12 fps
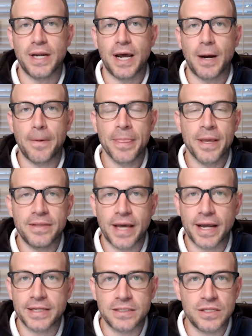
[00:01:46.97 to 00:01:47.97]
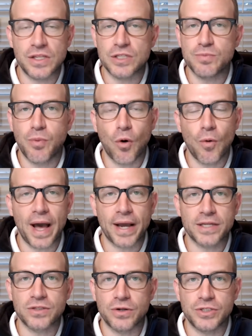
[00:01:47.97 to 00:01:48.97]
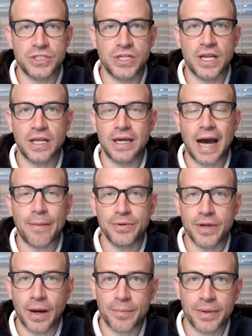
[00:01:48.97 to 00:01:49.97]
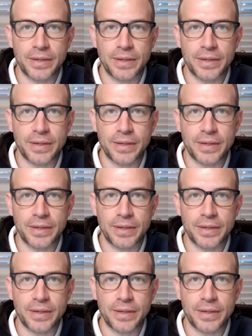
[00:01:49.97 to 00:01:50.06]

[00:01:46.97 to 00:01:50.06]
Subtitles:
right now, that these pullbacks are just getting gobbled up,